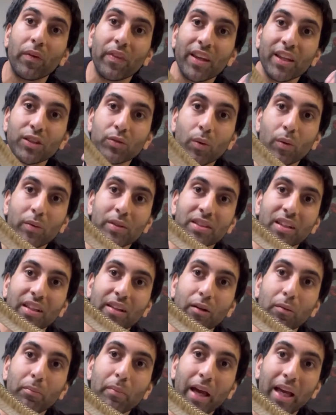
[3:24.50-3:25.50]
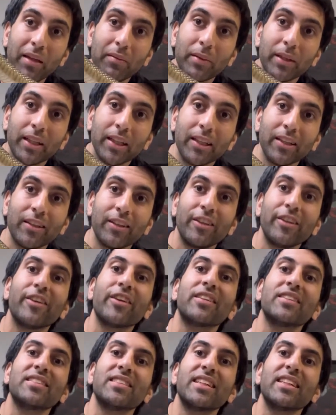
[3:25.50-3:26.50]
this one was a little baby, you
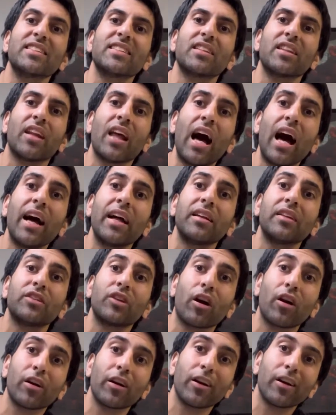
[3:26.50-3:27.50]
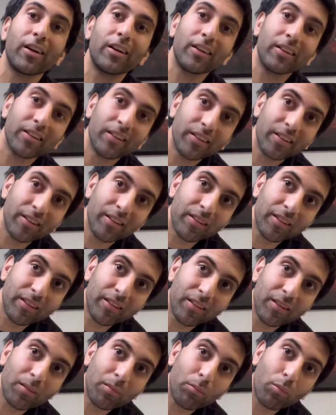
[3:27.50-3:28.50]
can see it's a lot darker,
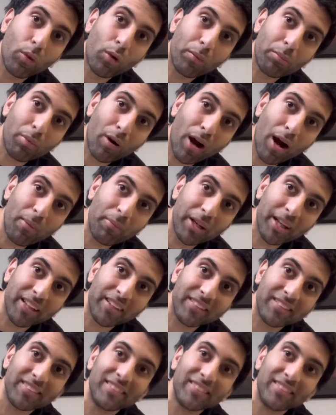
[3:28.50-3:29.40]
more prominent